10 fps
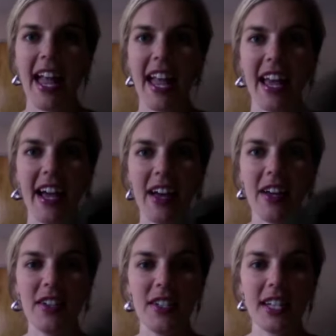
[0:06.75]

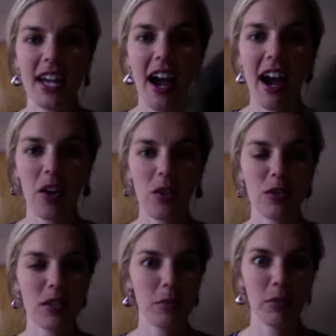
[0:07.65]
and how
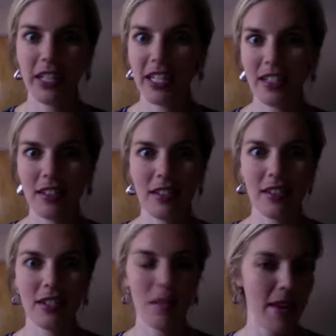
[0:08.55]
simple it is
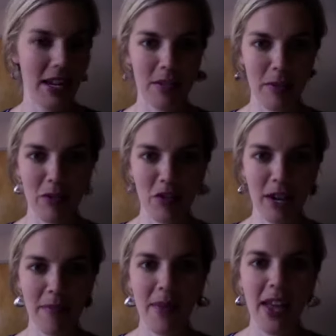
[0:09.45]
to make tomato
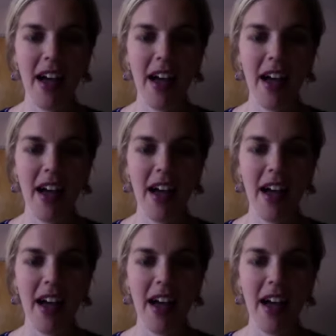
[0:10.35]
jam.